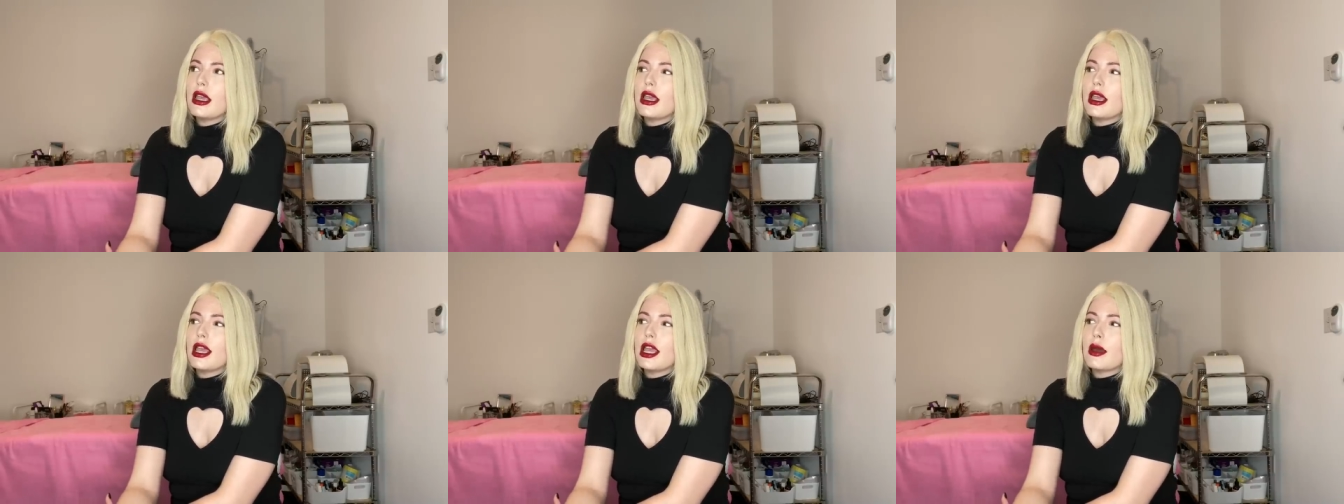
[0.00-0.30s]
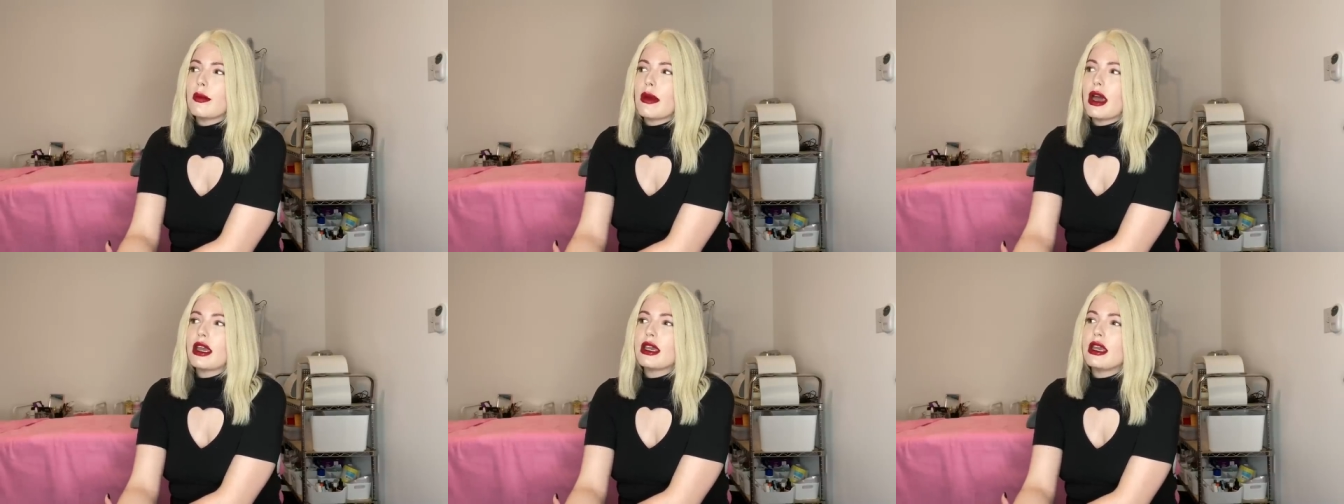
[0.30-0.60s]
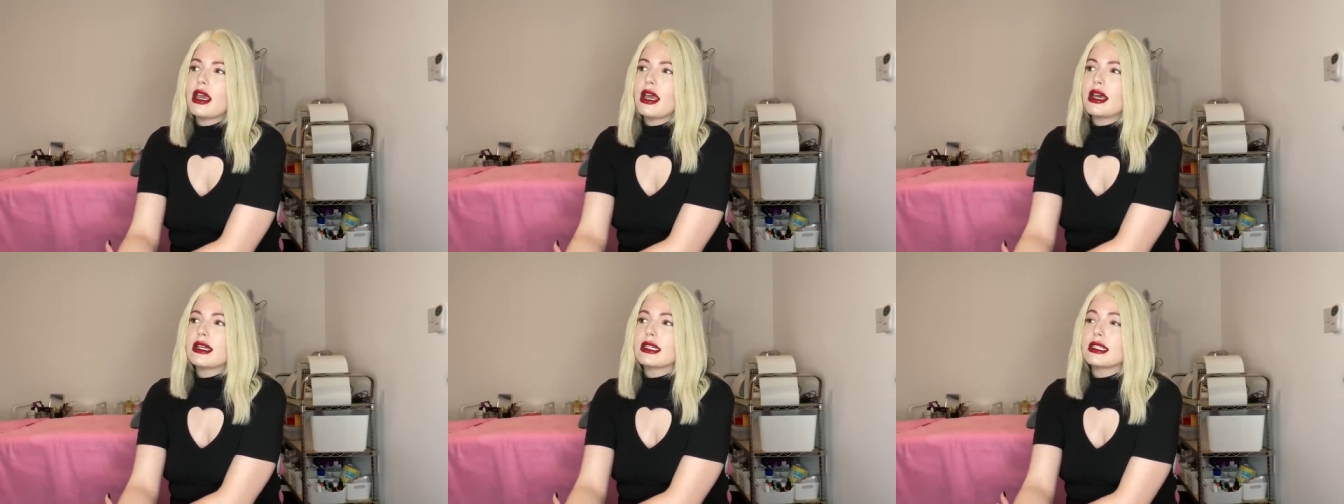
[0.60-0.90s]
am I
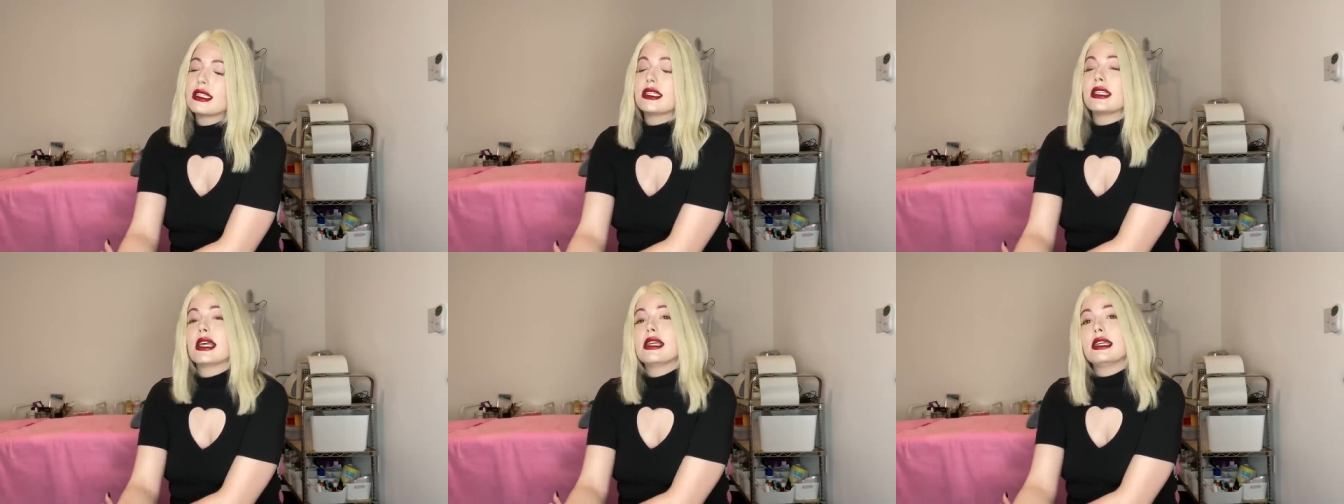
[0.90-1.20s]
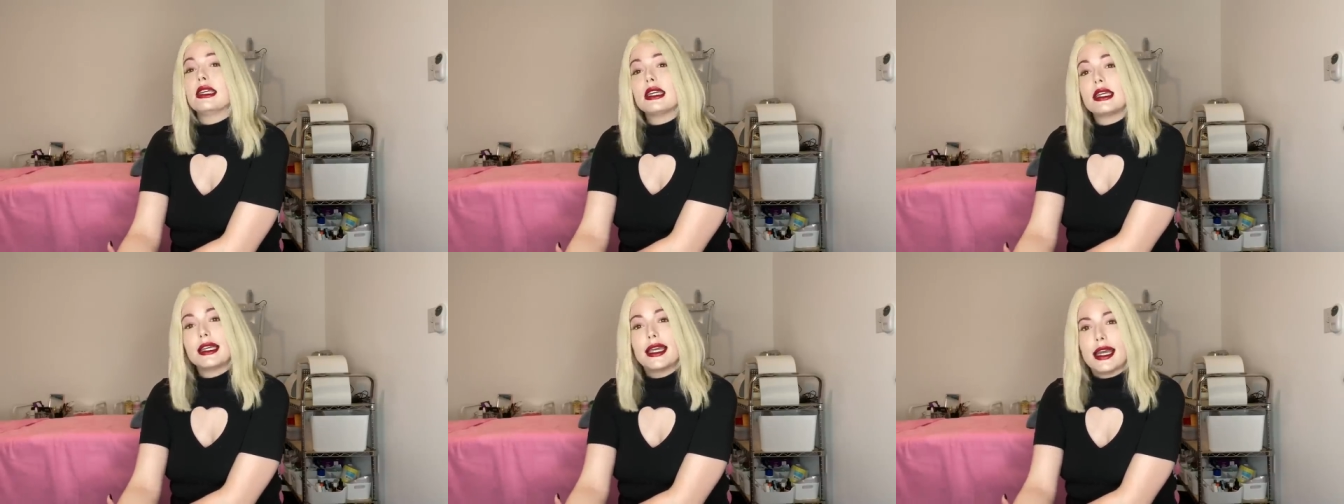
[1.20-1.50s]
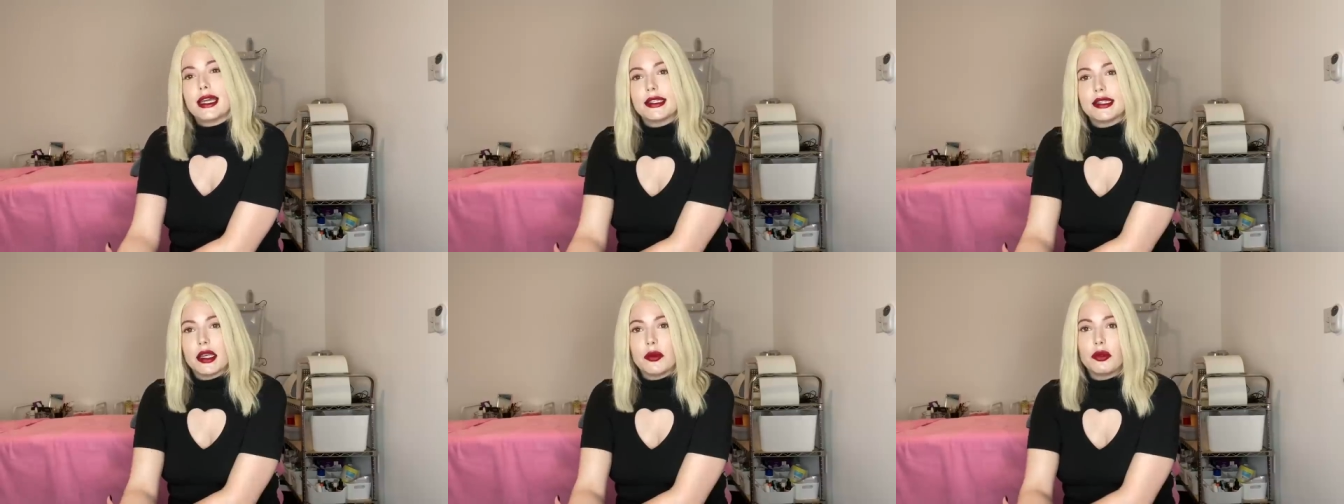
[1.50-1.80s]
as psychic
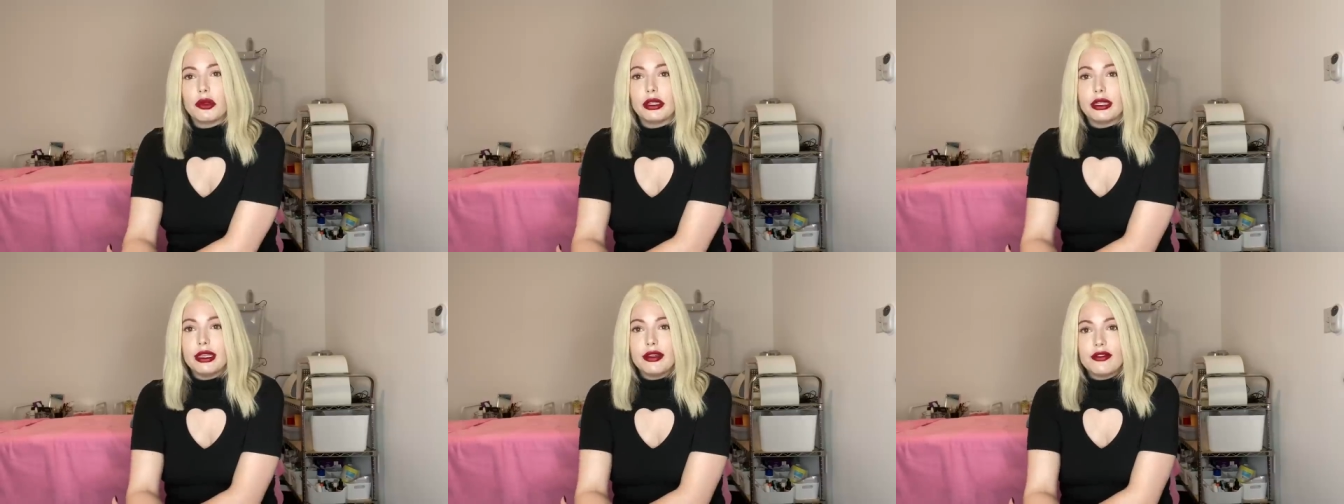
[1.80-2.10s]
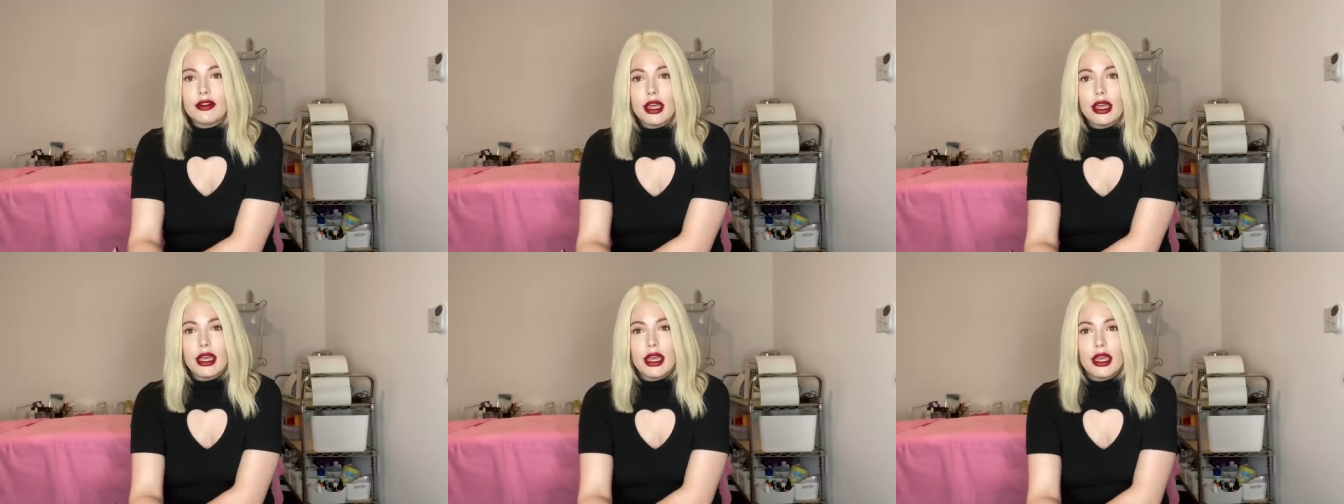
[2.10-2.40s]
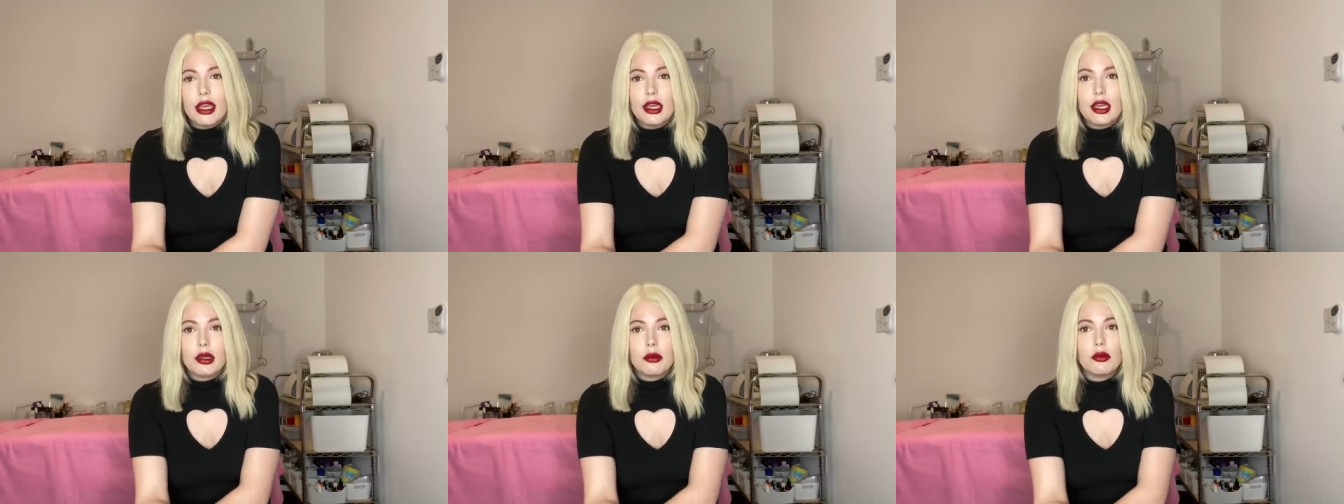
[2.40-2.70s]
as I believe I
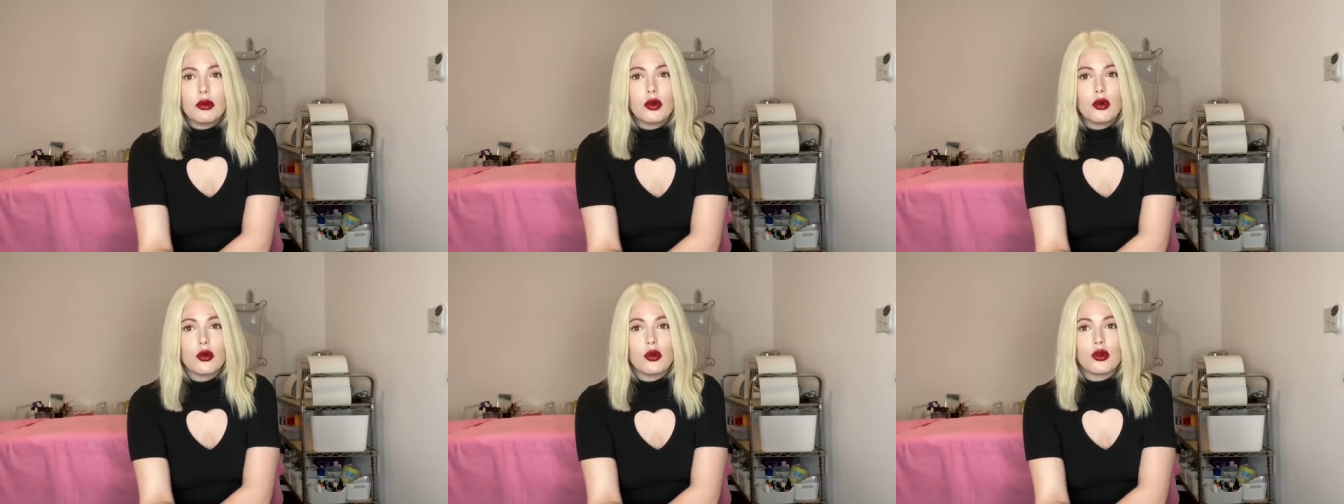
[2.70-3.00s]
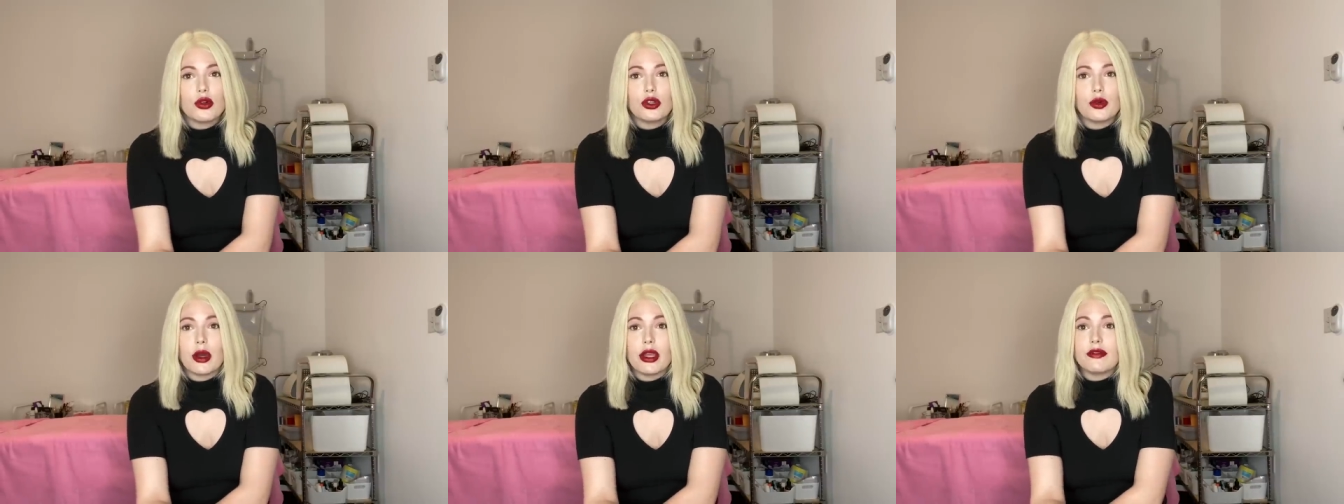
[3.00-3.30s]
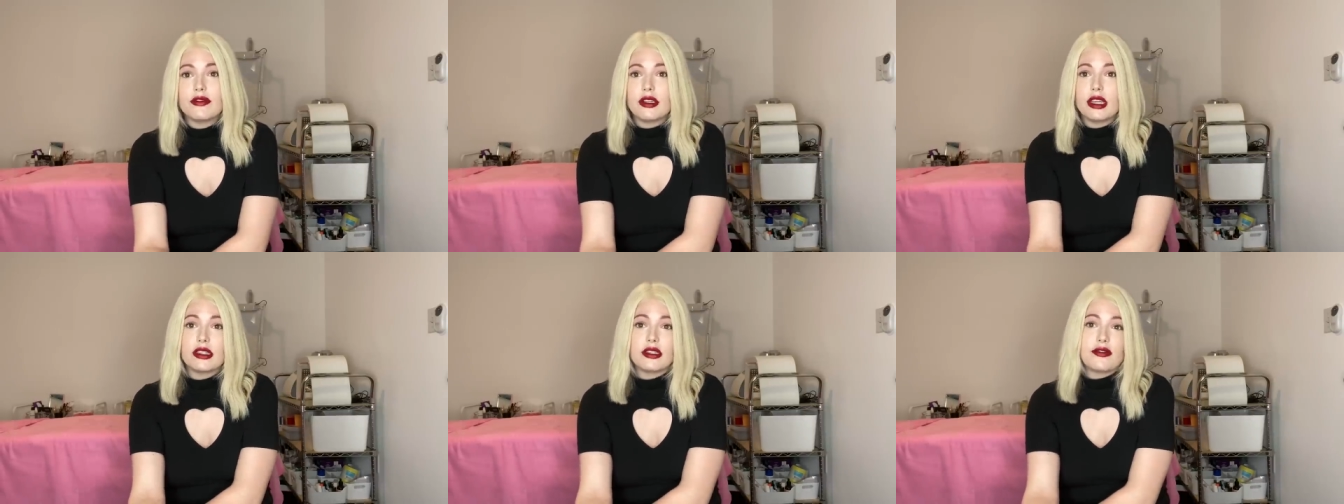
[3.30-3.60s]
am, or do I have
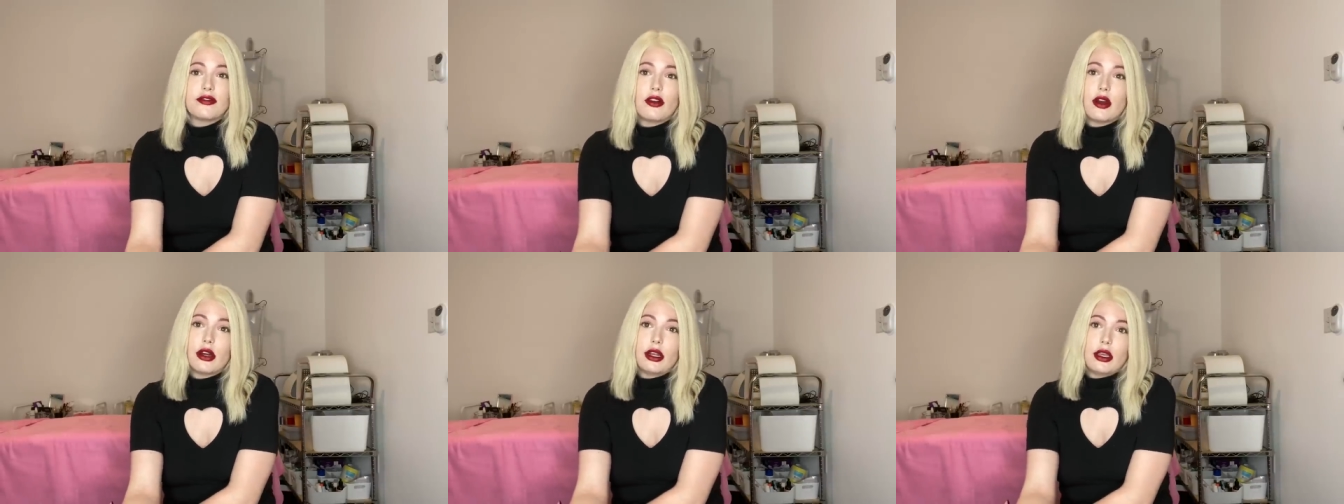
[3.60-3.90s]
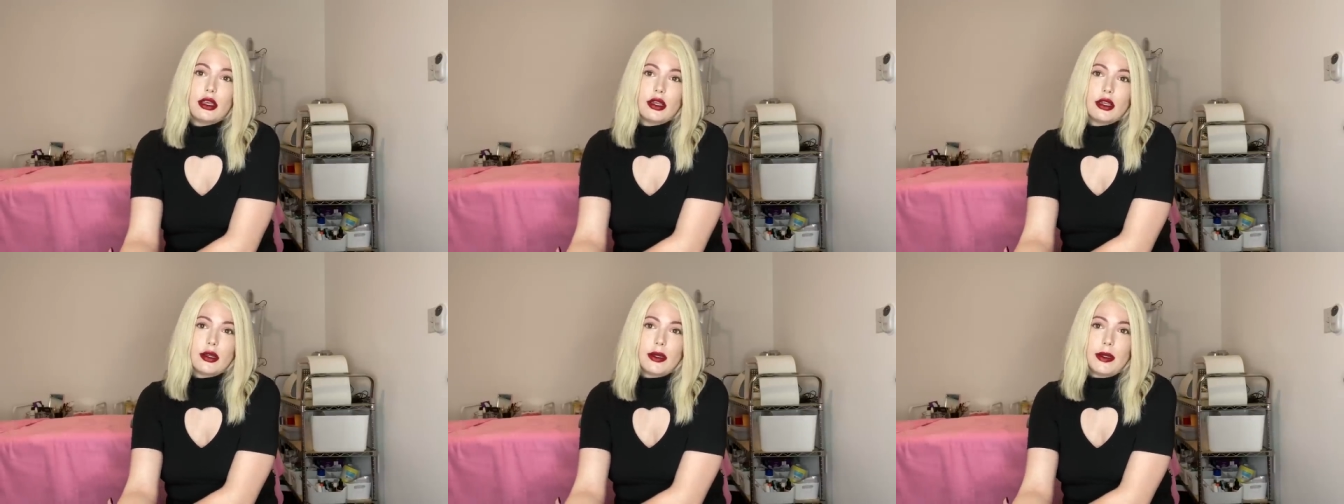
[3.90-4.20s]
schizophrenia?